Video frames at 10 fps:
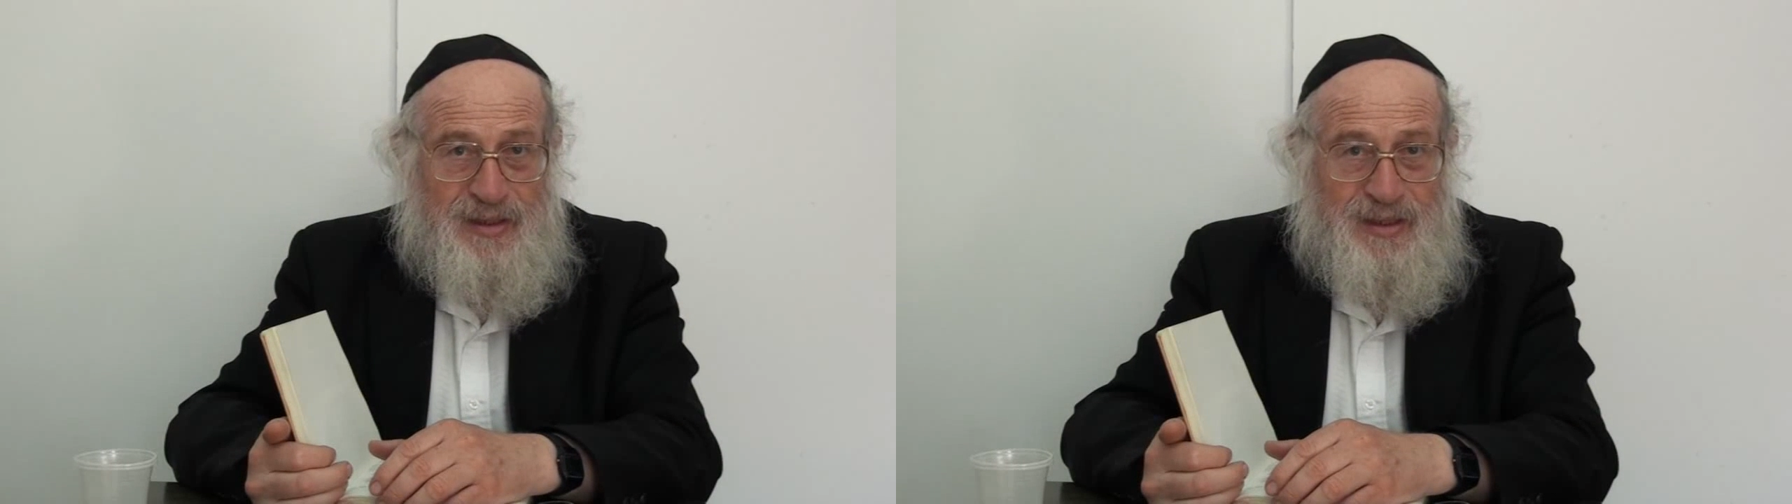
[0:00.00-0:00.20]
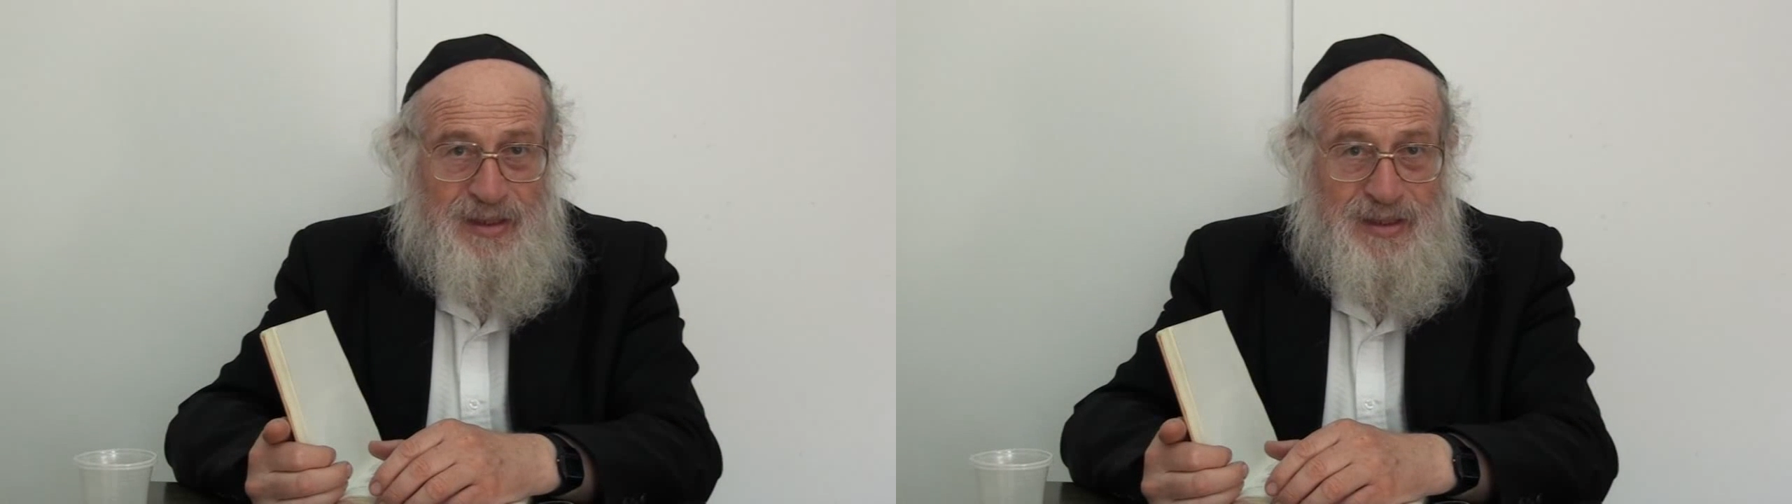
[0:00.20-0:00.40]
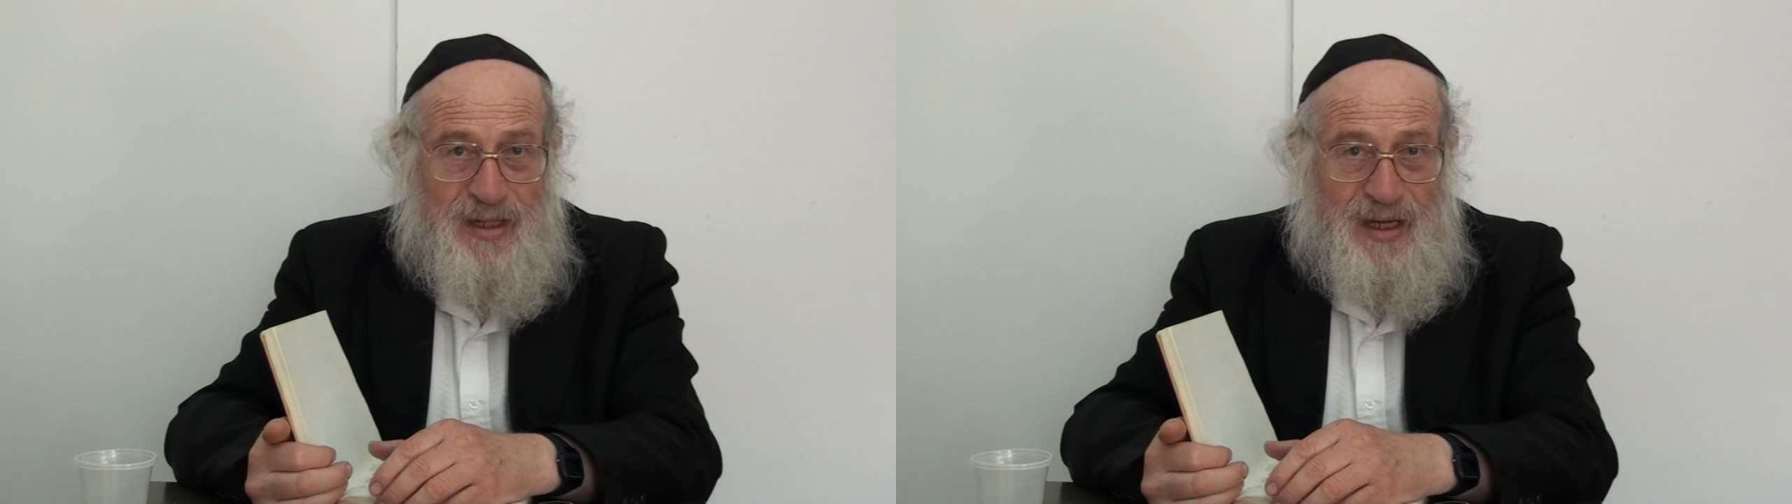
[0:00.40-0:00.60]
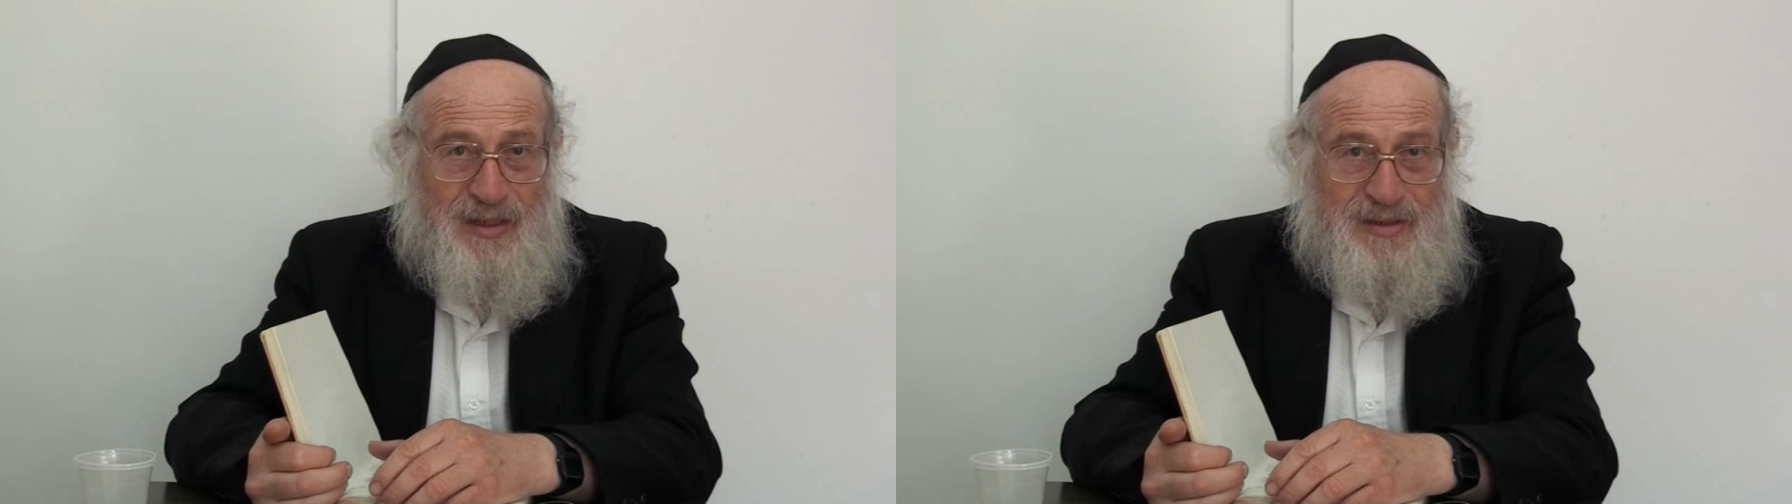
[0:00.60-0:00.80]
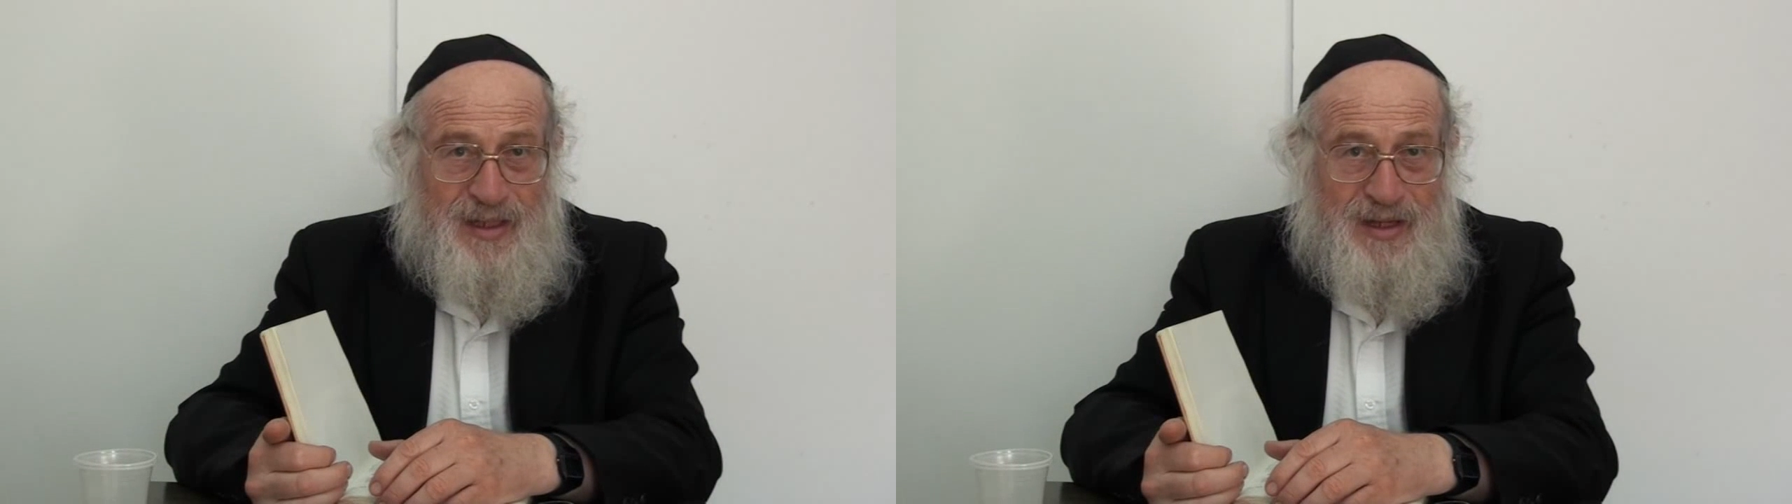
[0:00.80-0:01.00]
he are
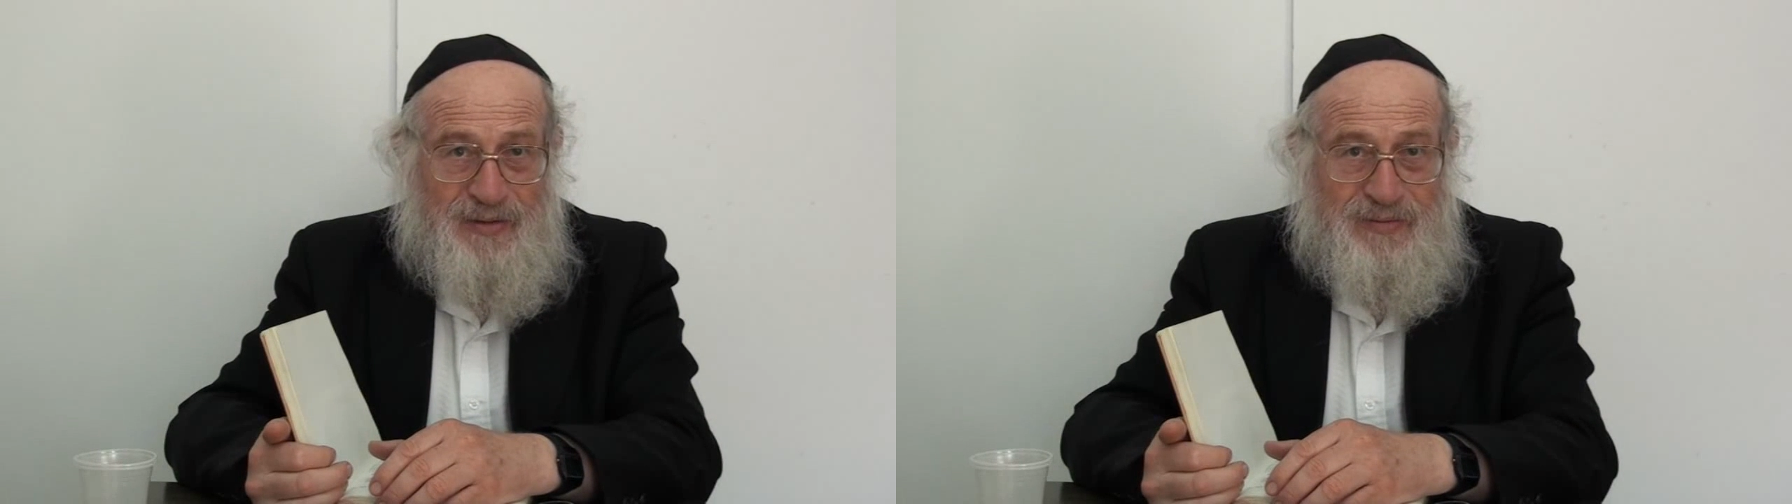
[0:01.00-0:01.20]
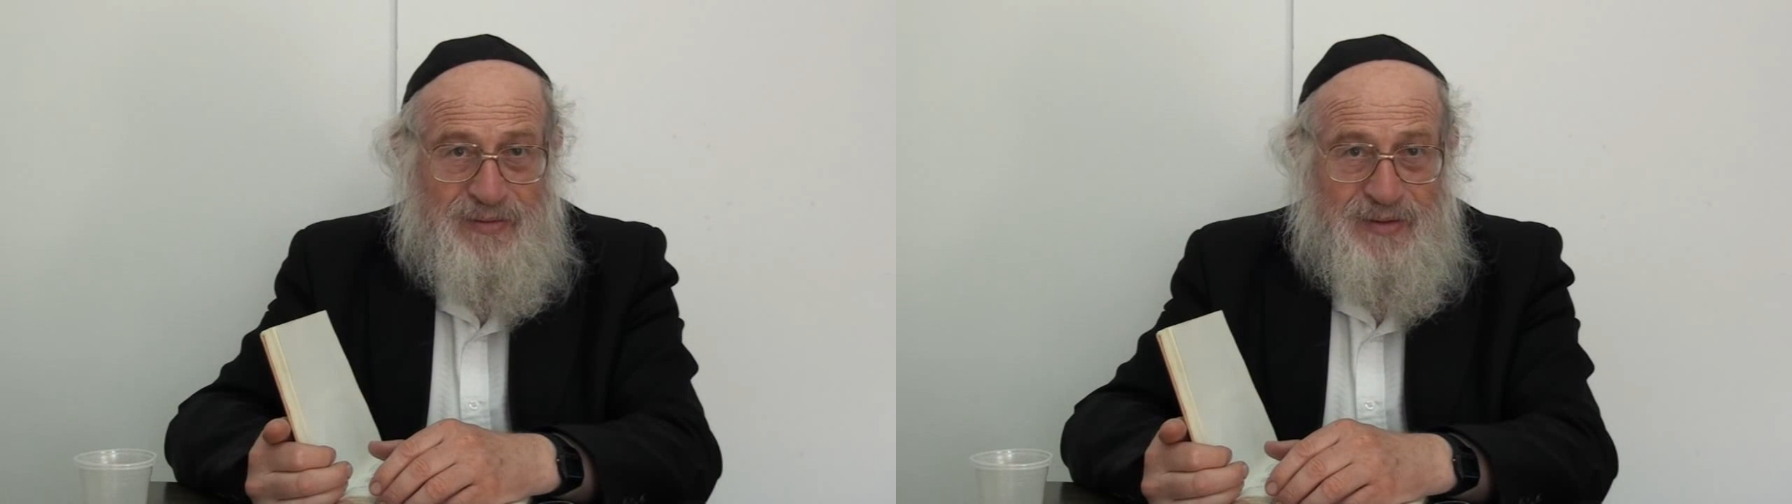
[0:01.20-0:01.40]
in the life.